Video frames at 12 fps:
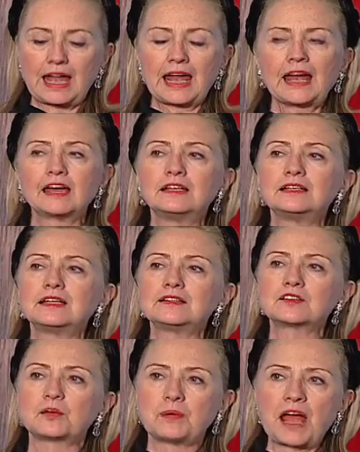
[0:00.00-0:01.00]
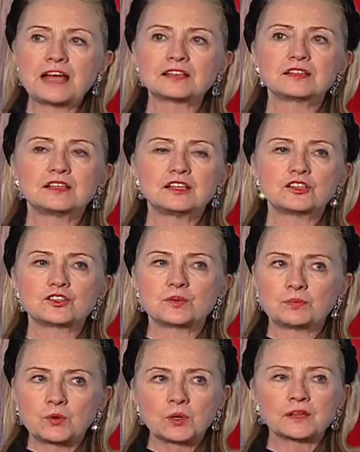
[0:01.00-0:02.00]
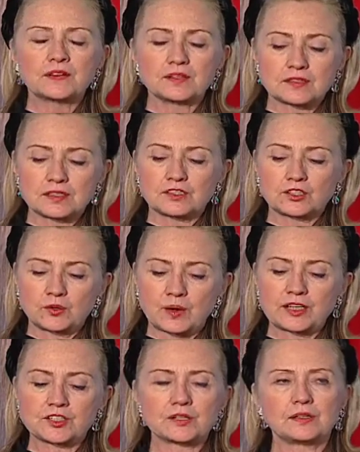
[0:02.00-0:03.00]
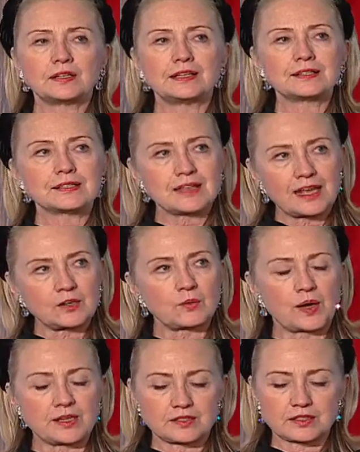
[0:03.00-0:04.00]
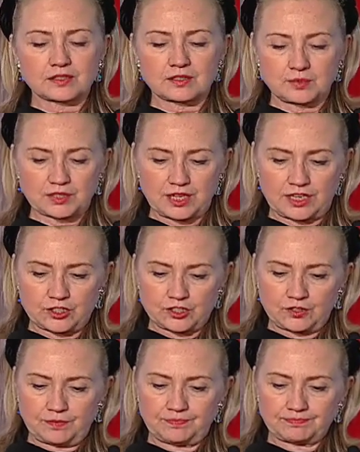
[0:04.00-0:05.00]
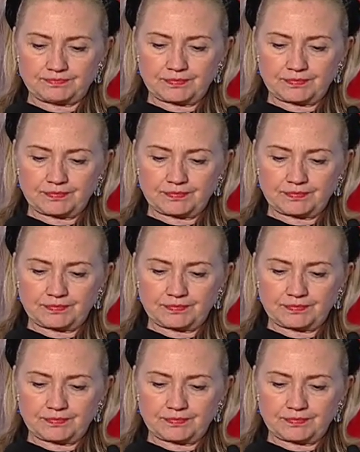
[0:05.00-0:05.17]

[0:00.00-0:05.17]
And its capacity to support this integration is likewise substantial.